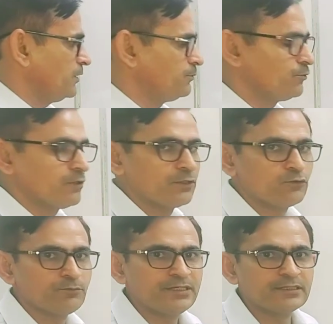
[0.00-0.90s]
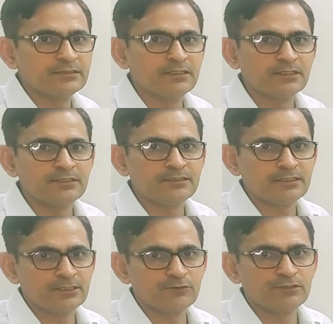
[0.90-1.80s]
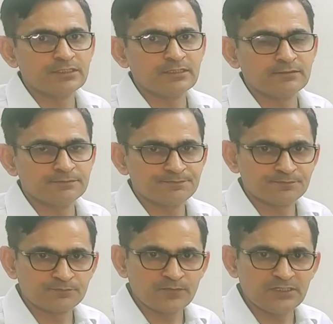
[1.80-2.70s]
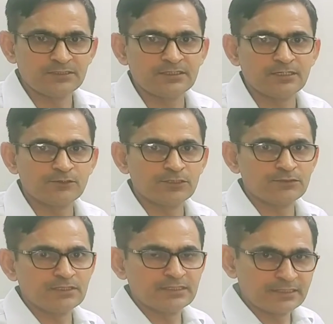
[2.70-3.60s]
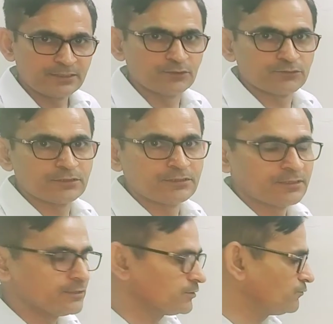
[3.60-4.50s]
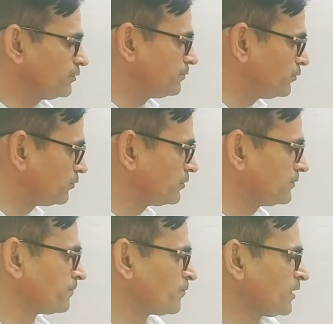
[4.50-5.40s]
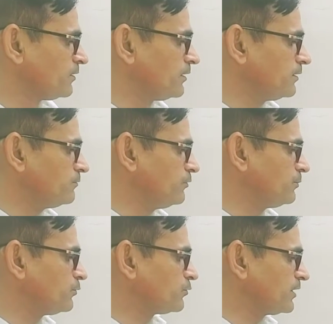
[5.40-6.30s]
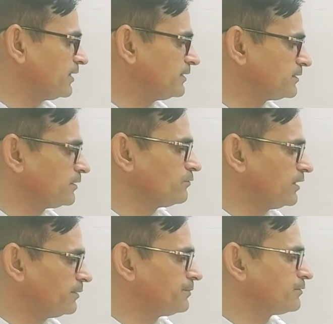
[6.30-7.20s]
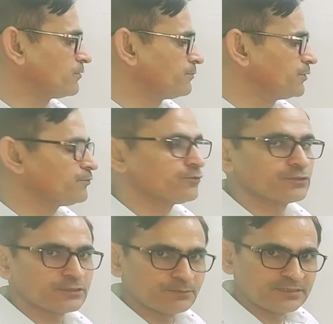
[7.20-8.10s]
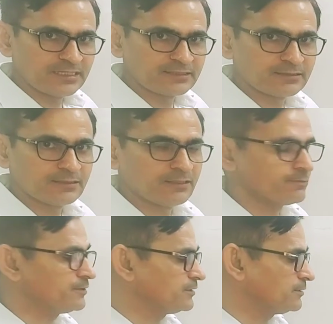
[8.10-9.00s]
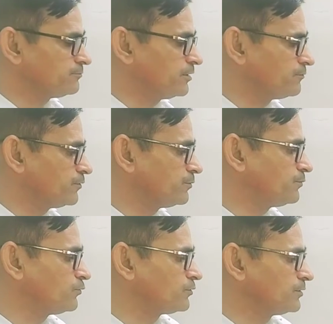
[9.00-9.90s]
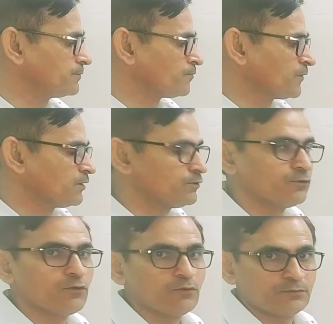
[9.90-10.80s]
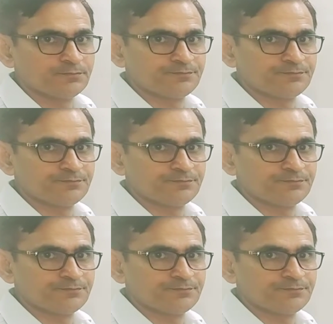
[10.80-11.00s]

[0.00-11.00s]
If you want to make the interrogative and negative sentence, we put has, have helping verb before subject, and after subject we put no.